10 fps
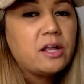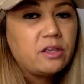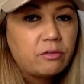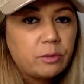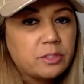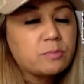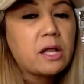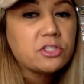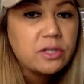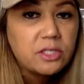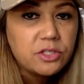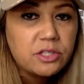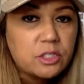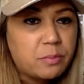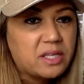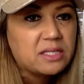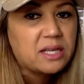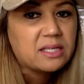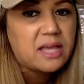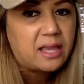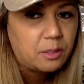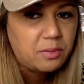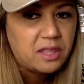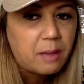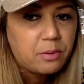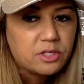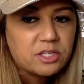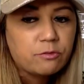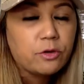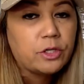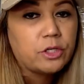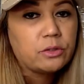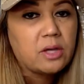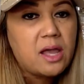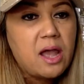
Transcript: You have to be sponsored into this business. I can be that person for you.